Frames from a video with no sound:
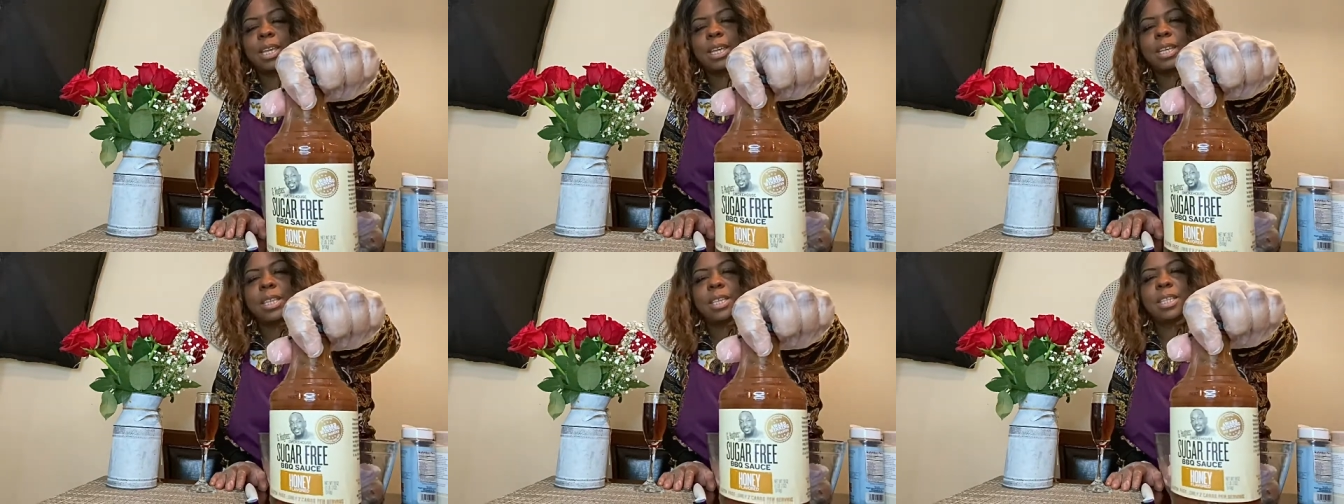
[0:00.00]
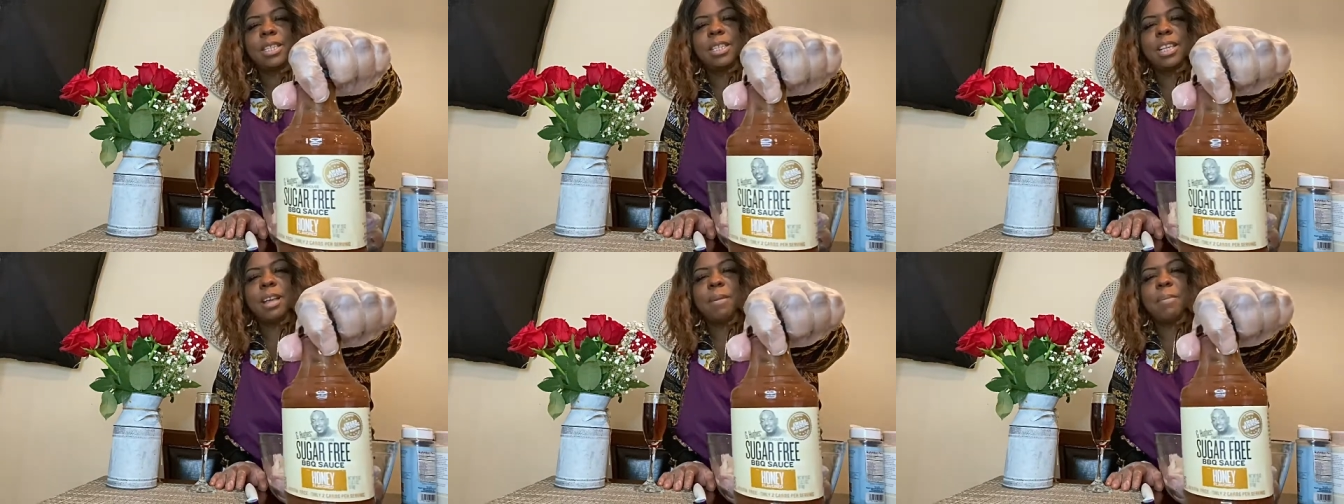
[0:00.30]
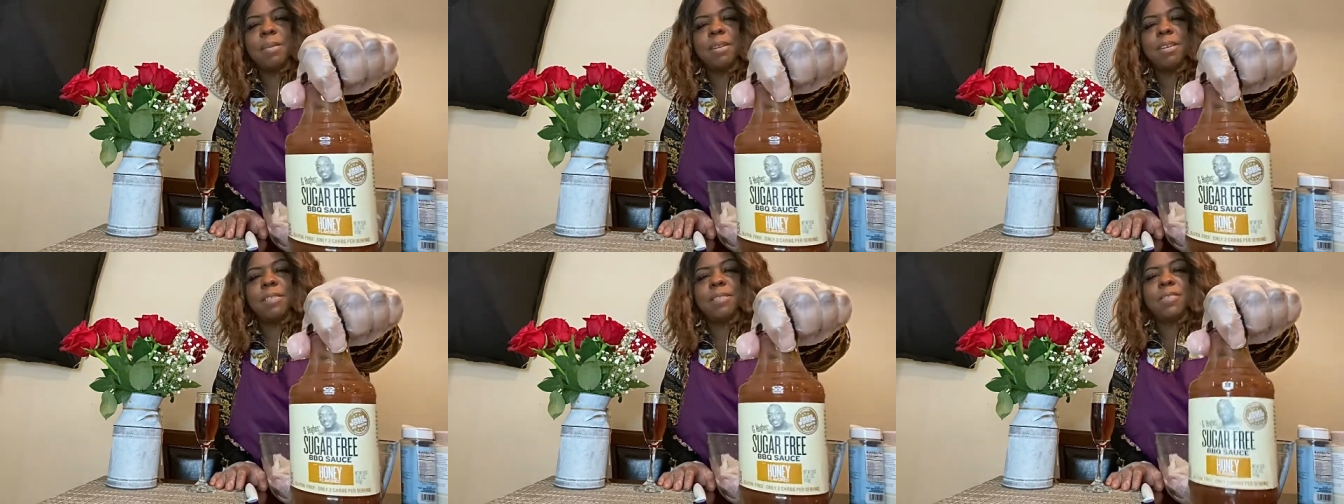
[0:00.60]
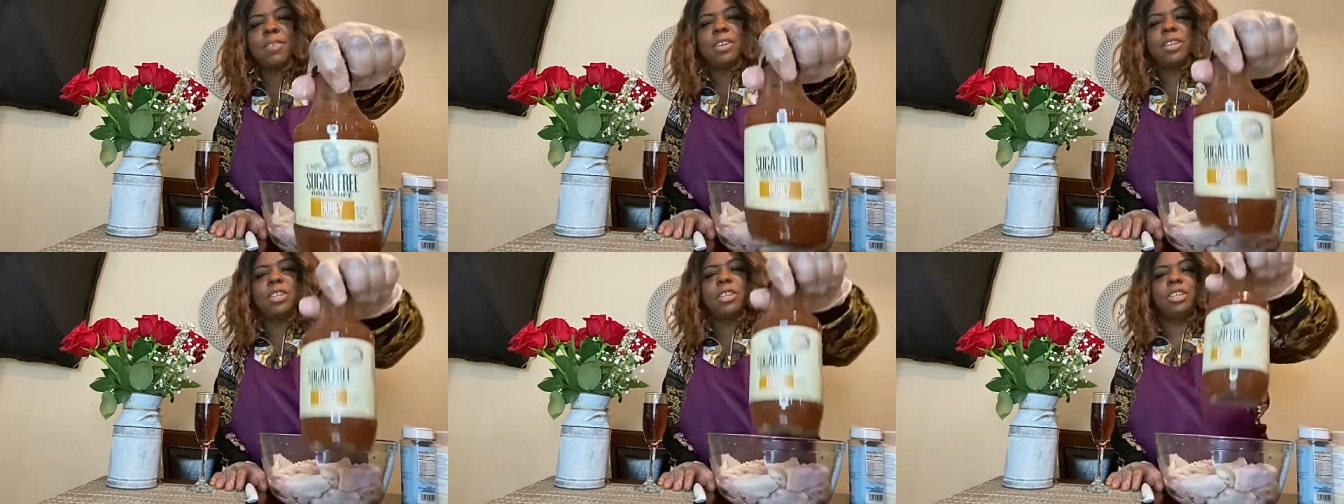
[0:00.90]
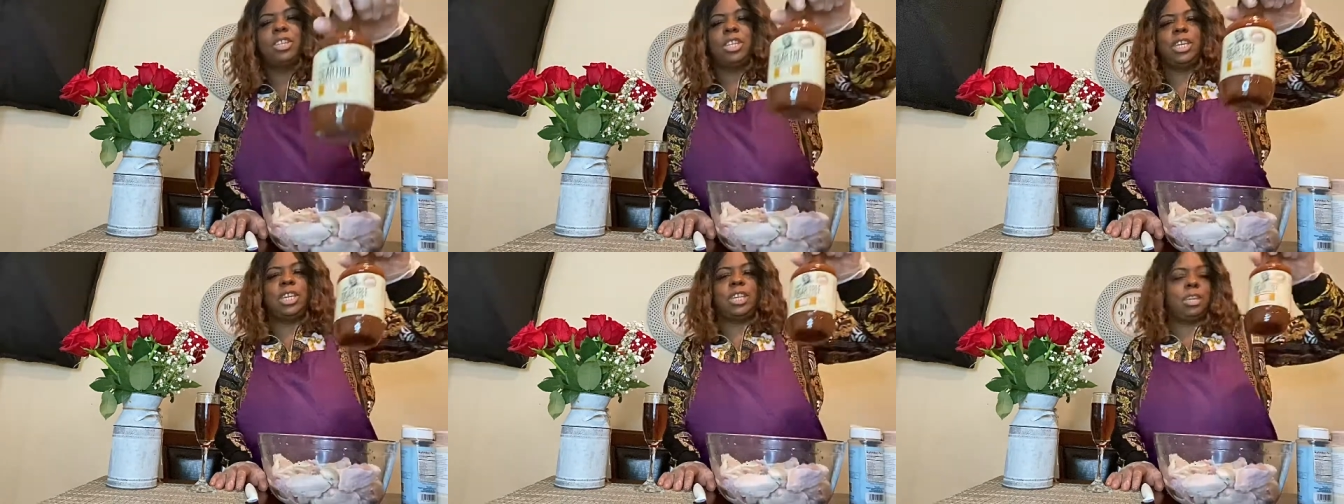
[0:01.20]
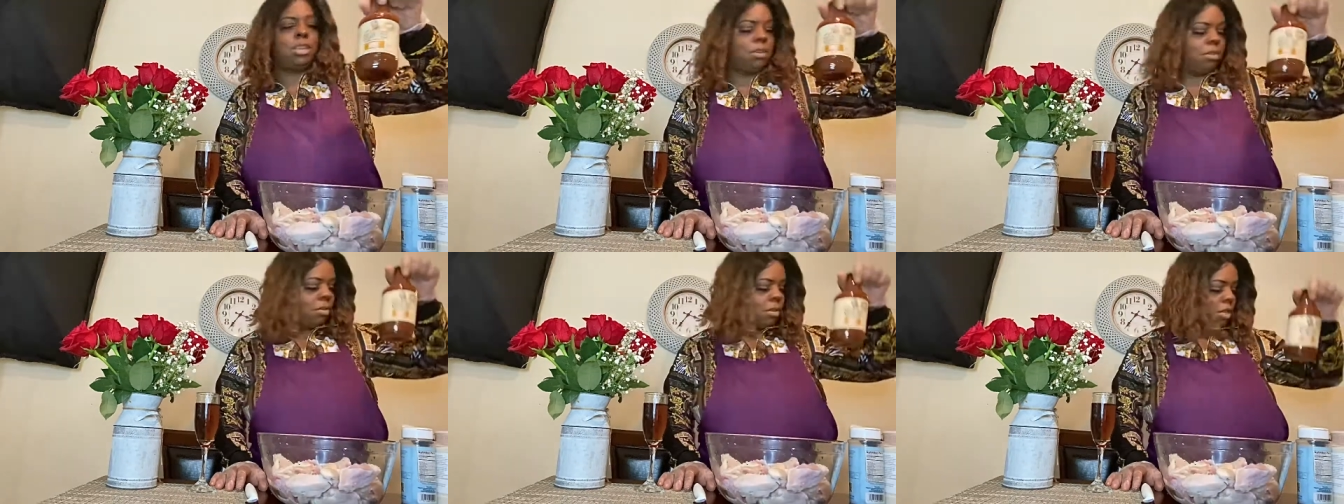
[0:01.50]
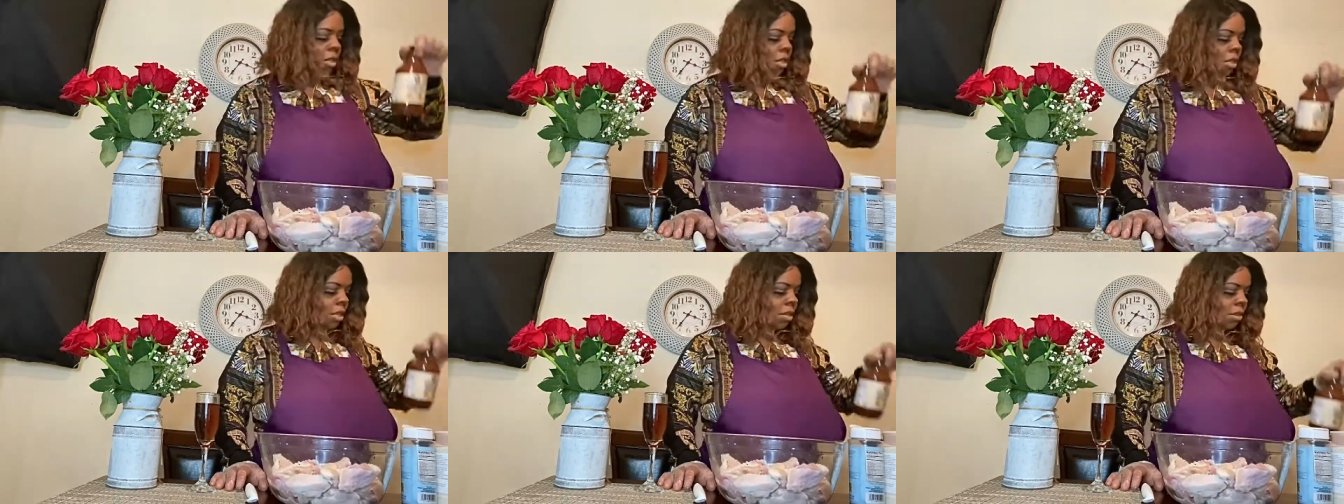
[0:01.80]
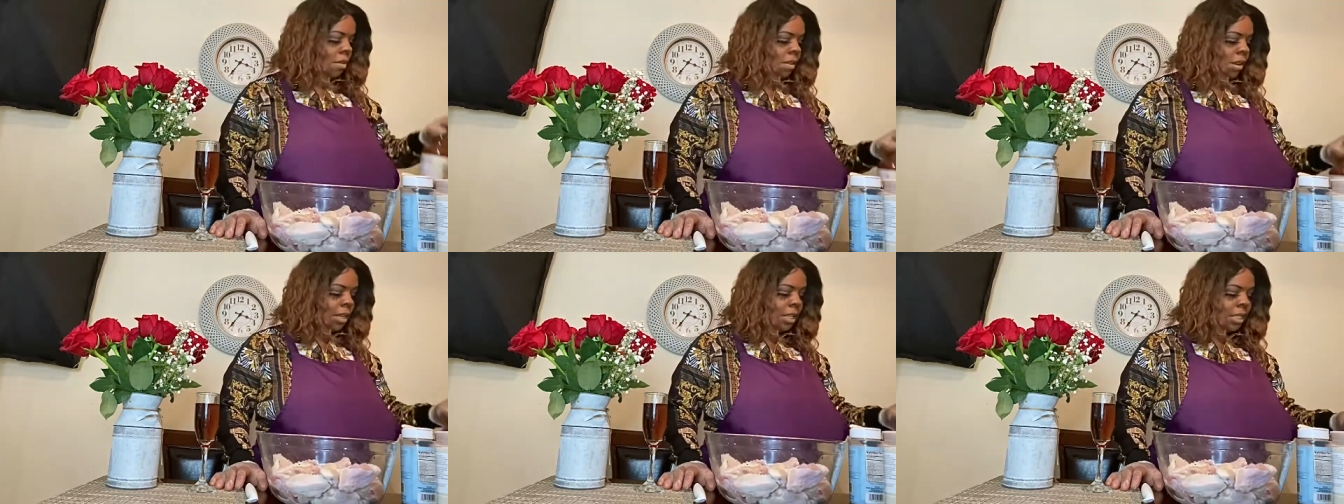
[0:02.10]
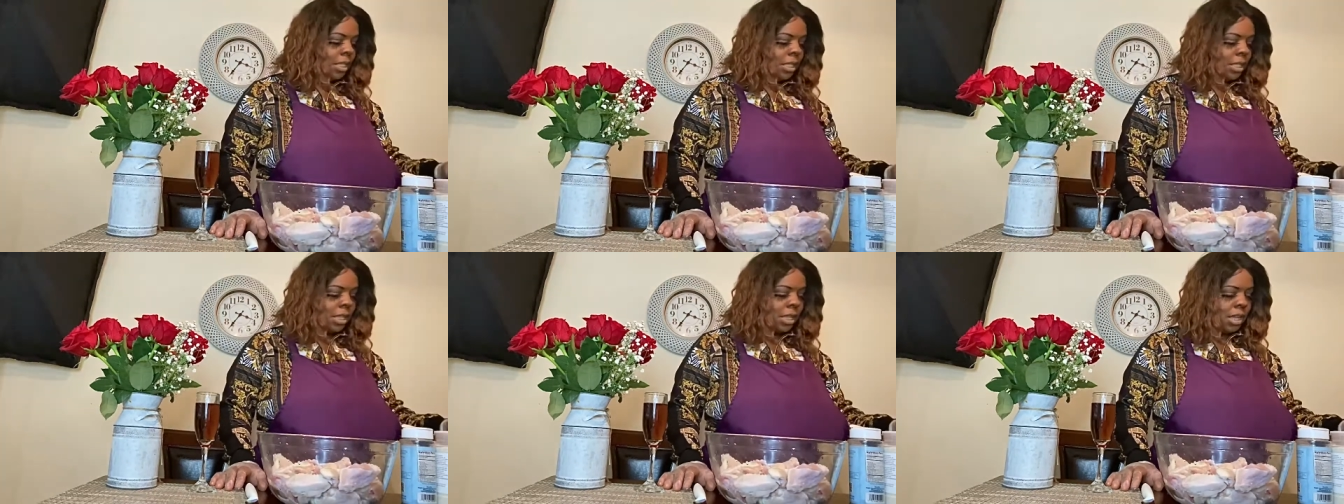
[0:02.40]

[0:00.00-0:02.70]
some of G Hughes' sauce.